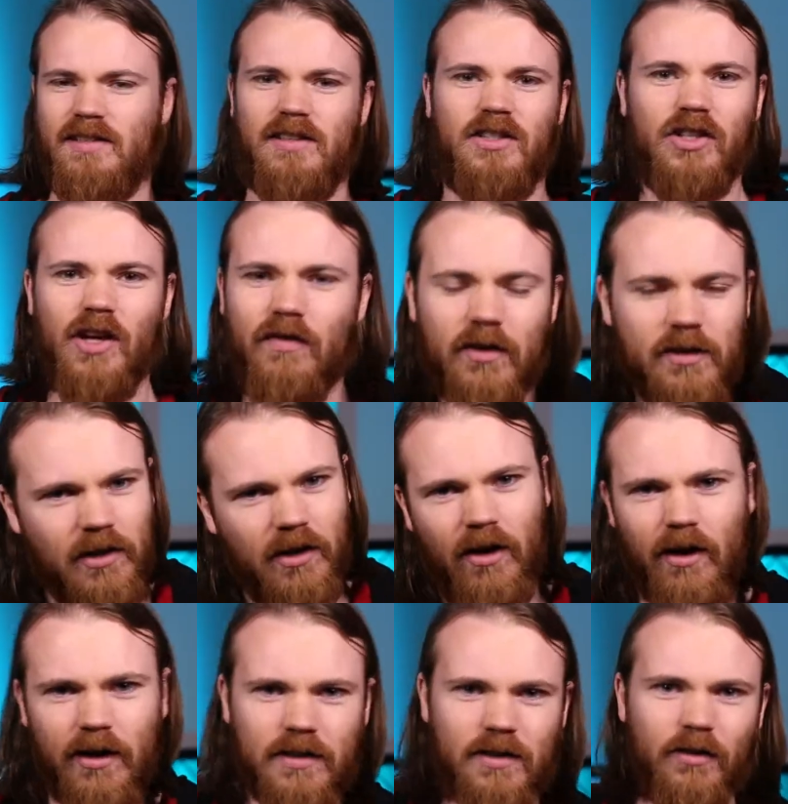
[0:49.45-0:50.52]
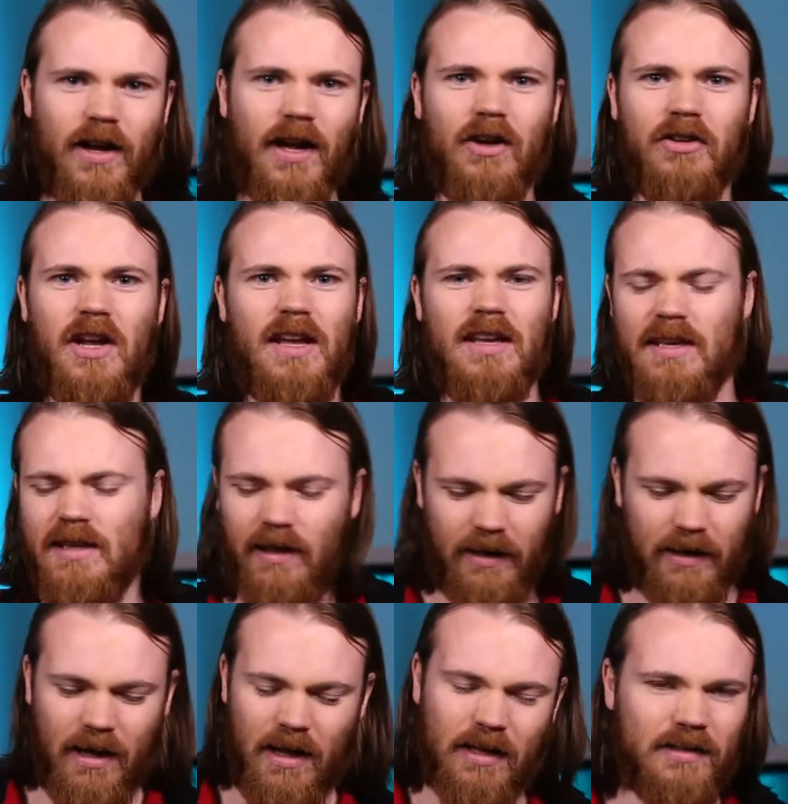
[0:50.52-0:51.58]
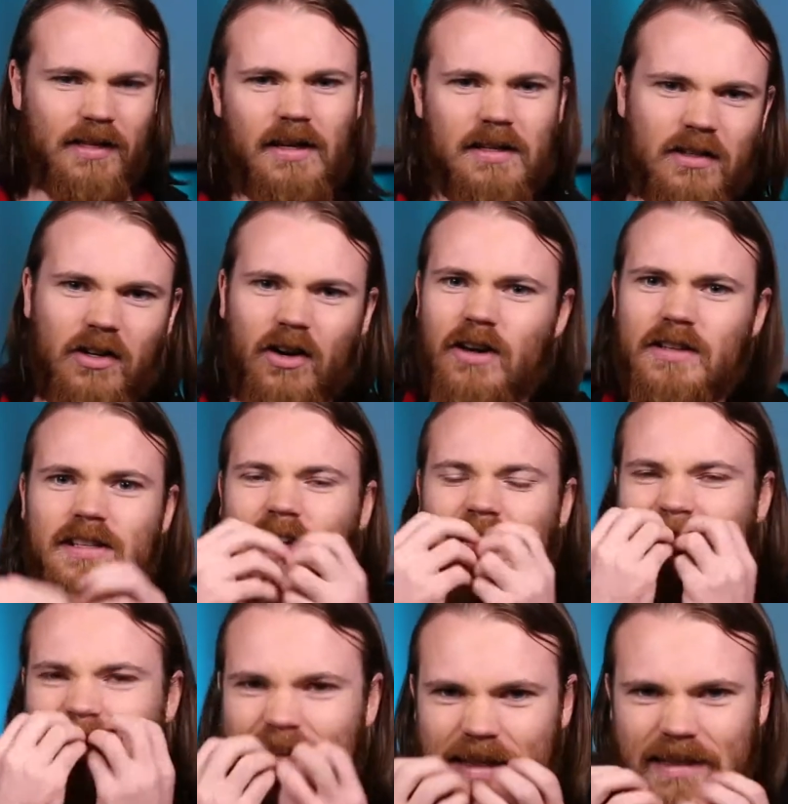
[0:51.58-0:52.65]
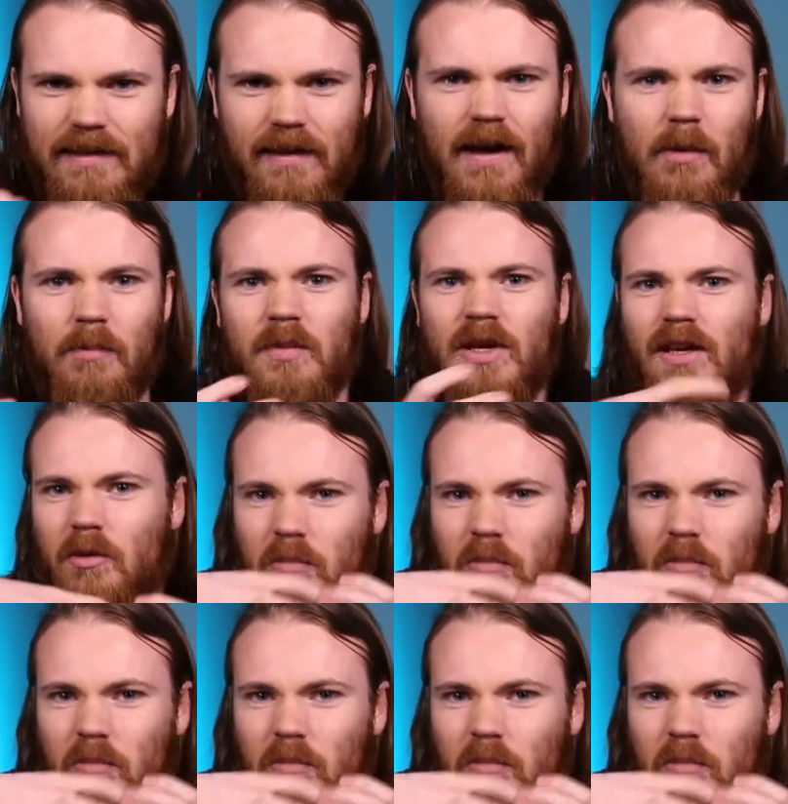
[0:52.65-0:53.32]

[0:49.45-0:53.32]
He shuffles the cards around, he takes the cards, he eats them,